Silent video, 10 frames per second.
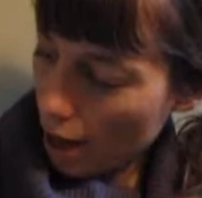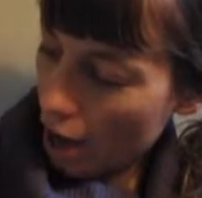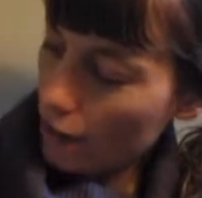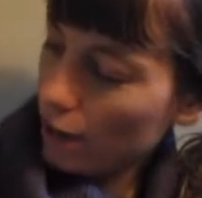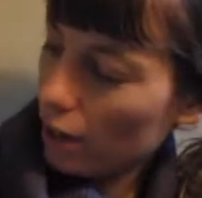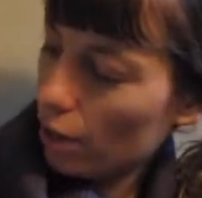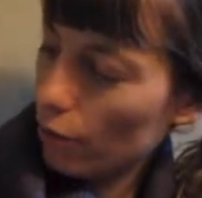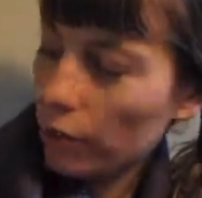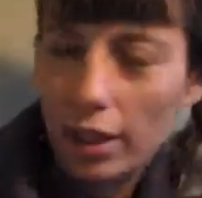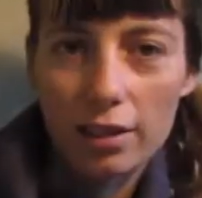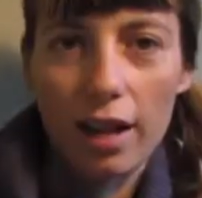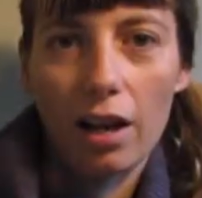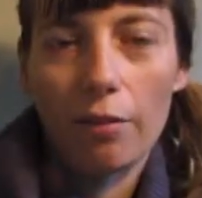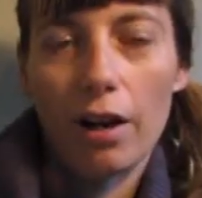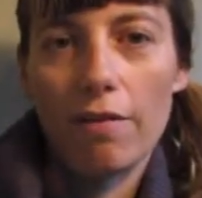And then I got really
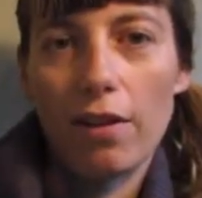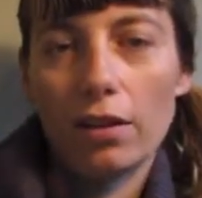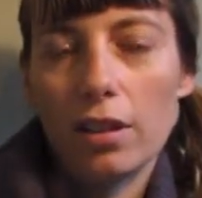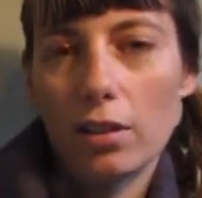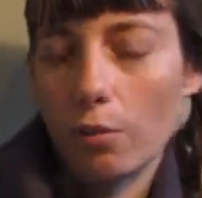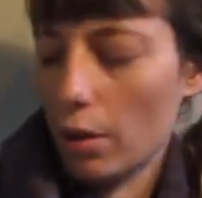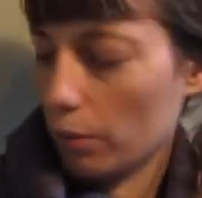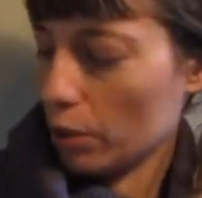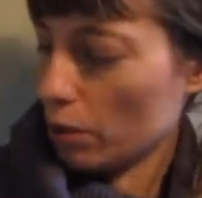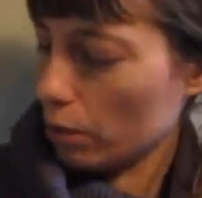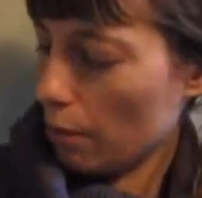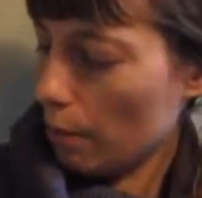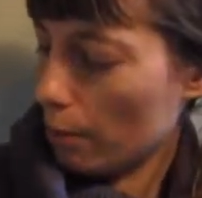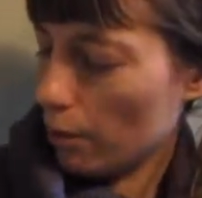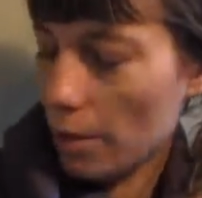excited when I found this one, which is
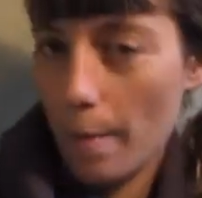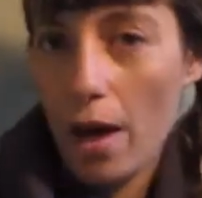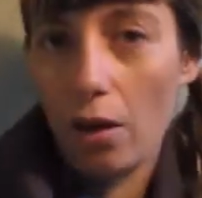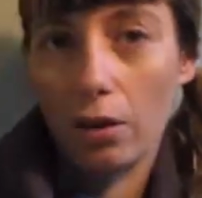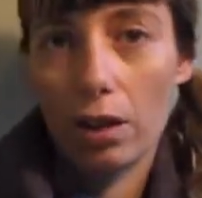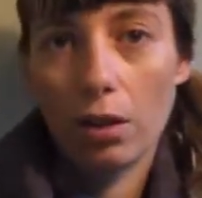Remember the Milk,